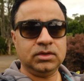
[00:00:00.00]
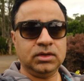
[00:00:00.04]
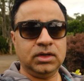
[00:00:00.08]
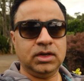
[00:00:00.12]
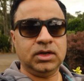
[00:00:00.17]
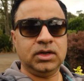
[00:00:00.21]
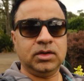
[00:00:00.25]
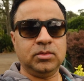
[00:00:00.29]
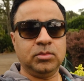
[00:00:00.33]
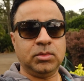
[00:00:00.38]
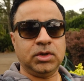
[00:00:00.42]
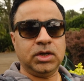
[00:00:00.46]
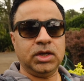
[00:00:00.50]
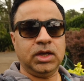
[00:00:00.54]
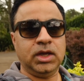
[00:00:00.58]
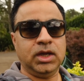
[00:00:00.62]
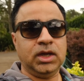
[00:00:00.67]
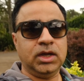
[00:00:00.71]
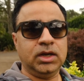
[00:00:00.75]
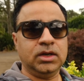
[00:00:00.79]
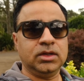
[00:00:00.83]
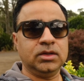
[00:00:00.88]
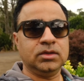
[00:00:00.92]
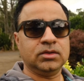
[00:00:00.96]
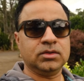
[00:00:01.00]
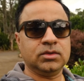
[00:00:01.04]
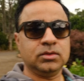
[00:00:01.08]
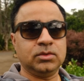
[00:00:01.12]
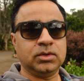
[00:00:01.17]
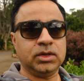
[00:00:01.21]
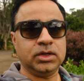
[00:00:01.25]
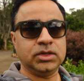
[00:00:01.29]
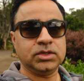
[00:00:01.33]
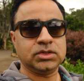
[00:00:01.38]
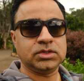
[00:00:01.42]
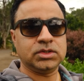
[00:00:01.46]
and my hand is
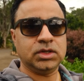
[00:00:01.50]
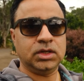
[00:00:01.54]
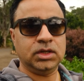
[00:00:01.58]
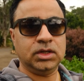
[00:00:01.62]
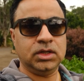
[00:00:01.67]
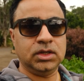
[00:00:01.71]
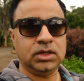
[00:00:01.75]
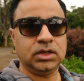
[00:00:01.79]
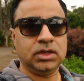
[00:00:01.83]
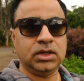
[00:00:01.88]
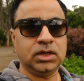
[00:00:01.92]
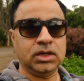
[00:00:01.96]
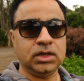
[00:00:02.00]
quite shaky.